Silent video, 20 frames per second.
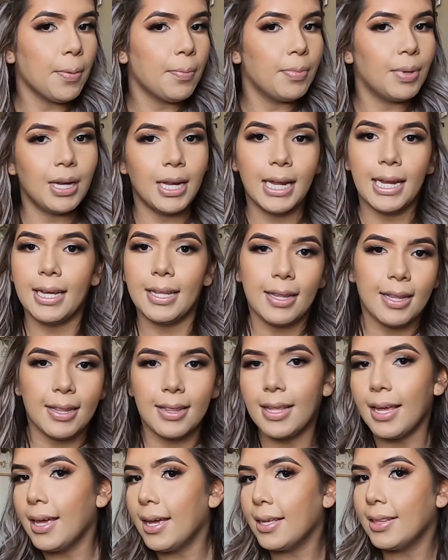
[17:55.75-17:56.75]
but like other than
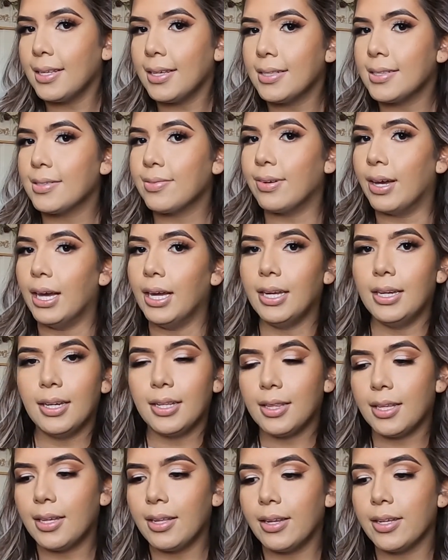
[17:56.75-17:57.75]
that, I think it's fine. I
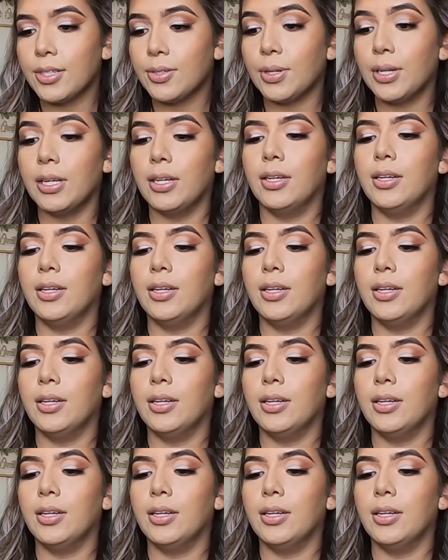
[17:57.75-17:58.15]
think it looks really